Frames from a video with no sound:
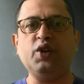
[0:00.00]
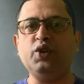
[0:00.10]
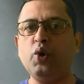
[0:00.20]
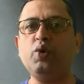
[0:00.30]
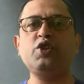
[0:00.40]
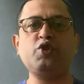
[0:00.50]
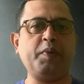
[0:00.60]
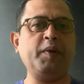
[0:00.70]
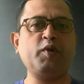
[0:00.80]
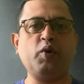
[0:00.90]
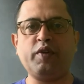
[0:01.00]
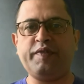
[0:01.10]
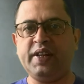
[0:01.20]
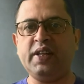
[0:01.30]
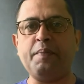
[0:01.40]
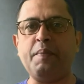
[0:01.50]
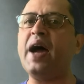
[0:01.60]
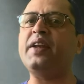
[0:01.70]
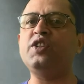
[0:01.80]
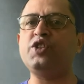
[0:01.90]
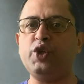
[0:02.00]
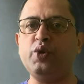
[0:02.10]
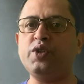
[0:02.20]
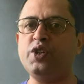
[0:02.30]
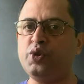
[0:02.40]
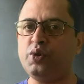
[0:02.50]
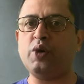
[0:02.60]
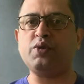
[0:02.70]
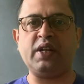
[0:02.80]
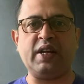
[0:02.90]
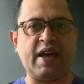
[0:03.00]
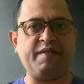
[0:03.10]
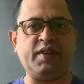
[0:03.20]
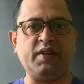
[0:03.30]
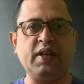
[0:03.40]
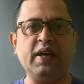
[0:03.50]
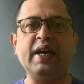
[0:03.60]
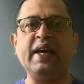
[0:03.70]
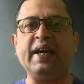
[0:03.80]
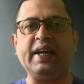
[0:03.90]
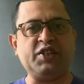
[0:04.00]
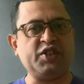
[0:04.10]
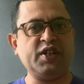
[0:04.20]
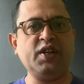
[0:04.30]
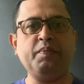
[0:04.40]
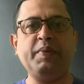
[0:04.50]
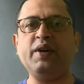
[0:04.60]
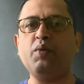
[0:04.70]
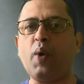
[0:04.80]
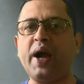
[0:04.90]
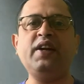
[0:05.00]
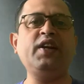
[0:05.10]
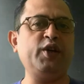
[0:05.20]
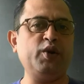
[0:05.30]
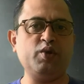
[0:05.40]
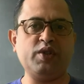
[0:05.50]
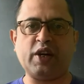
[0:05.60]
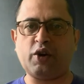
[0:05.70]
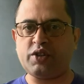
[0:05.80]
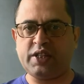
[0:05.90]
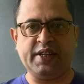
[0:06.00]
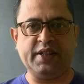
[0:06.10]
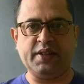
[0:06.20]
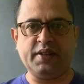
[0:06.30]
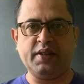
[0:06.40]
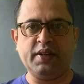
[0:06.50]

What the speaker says: Though the Supreme Court of India banned its use in 2011, it is still being widely used across India.